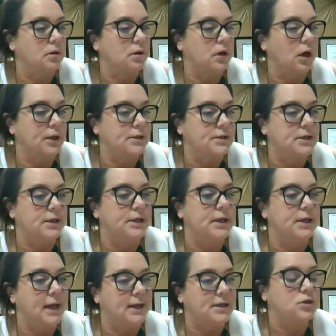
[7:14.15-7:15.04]
content
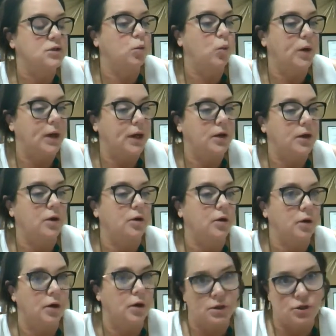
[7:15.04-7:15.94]
next week, you're
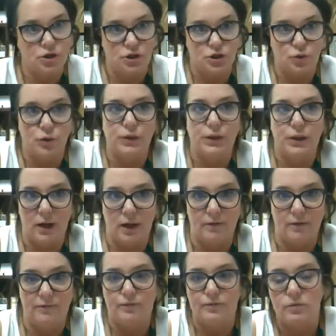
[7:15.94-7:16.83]
going to just really
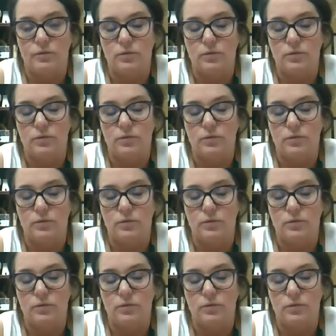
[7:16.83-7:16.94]
have